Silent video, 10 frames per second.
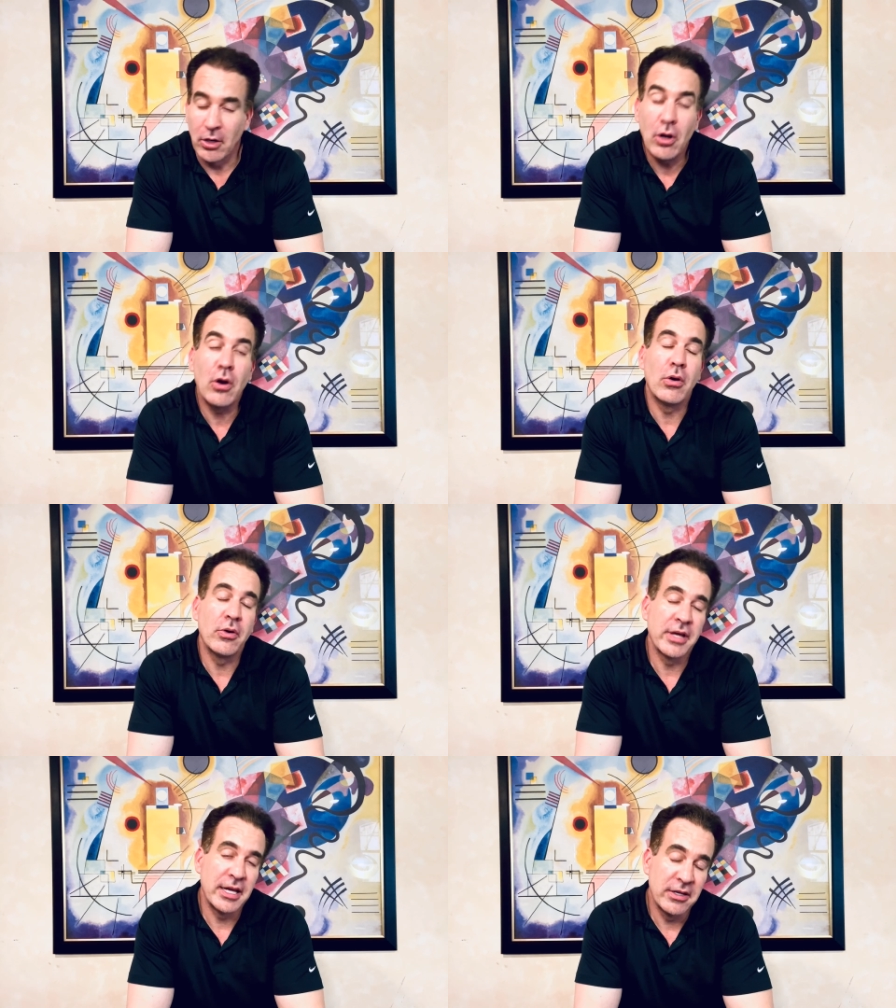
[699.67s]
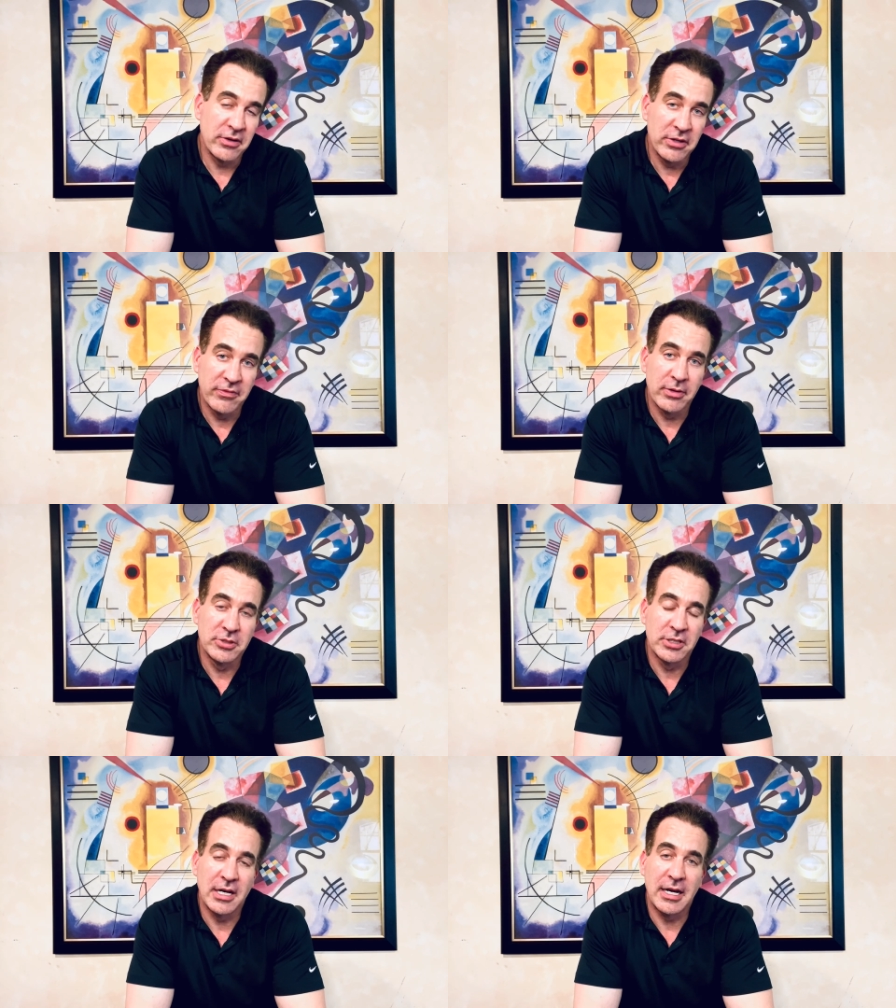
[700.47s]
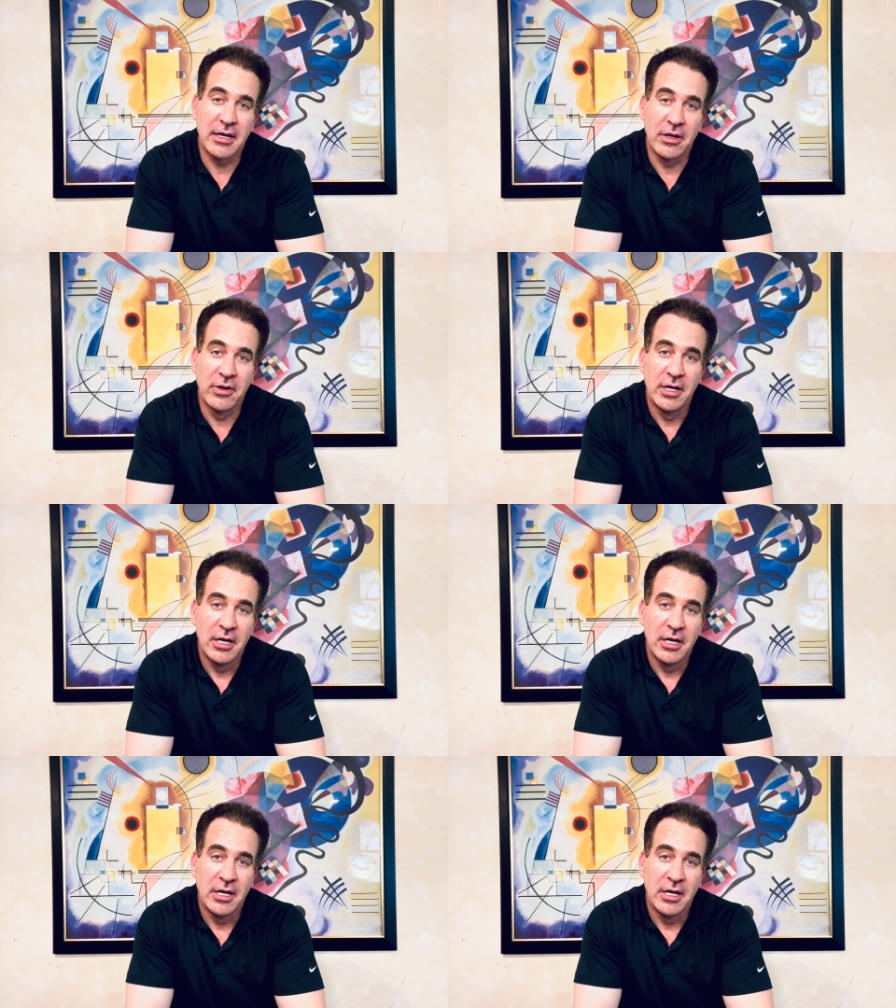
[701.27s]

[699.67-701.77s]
Oh, okay, you're from Chicago.